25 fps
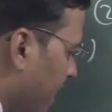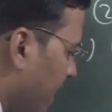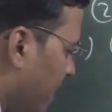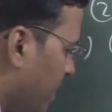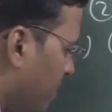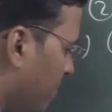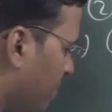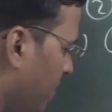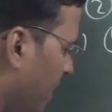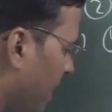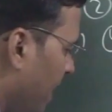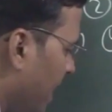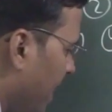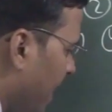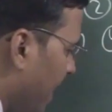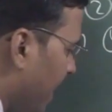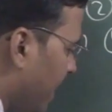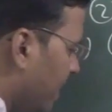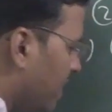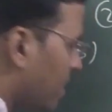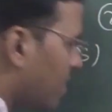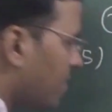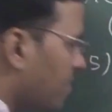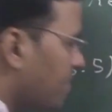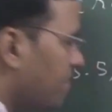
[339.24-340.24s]
is B
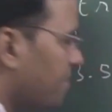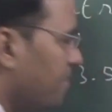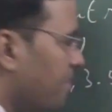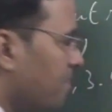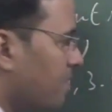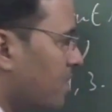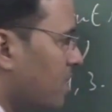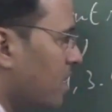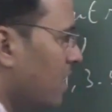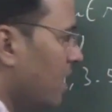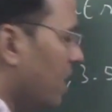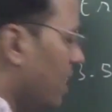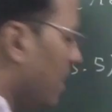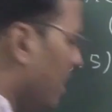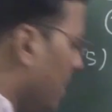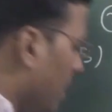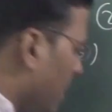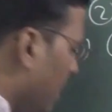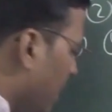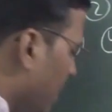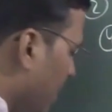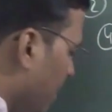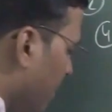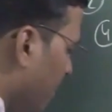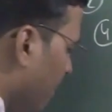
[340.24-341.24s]
dash,
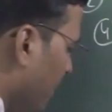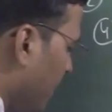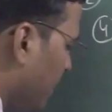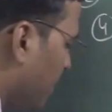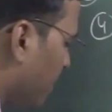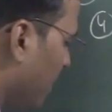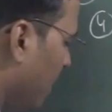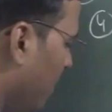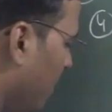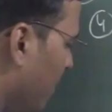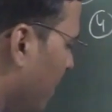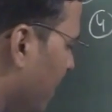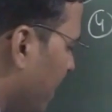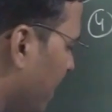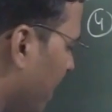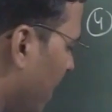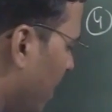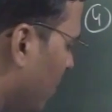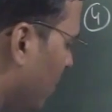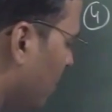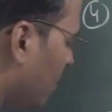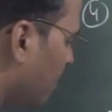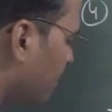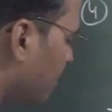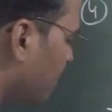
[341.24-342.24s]
which will be now